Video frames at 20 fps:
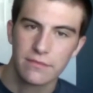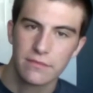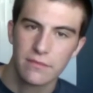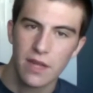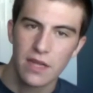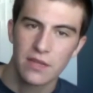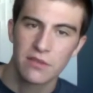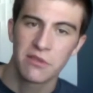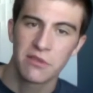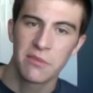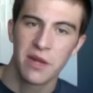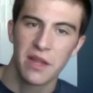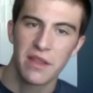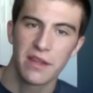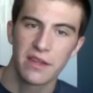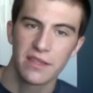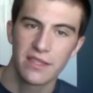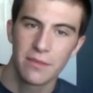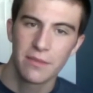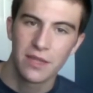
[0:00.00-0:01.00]
that's one of my
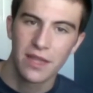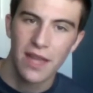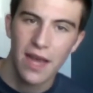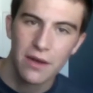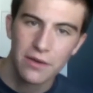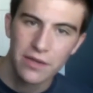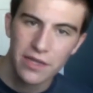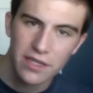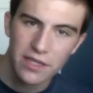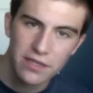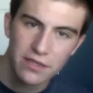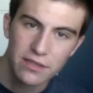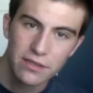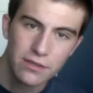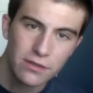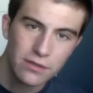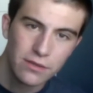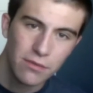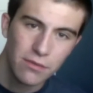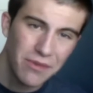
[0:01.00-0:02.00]
things I'm allowing
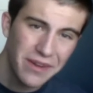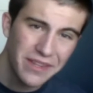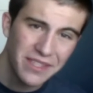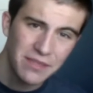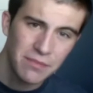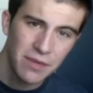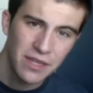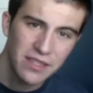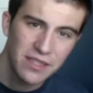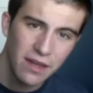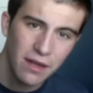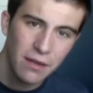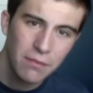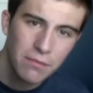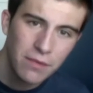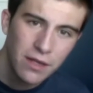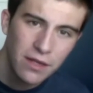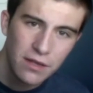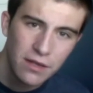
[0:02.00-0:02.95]
to waste my time